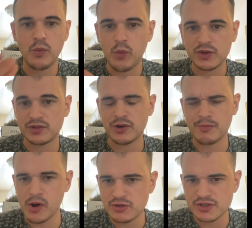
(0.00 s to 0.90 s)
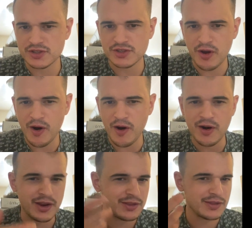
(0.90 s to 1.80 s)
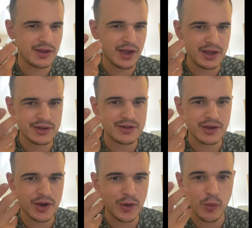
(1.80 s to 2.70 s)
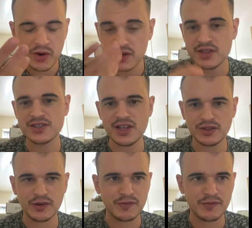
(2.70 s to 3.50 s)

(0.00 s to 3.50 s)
what their emotions are and, and uh, what it is that they're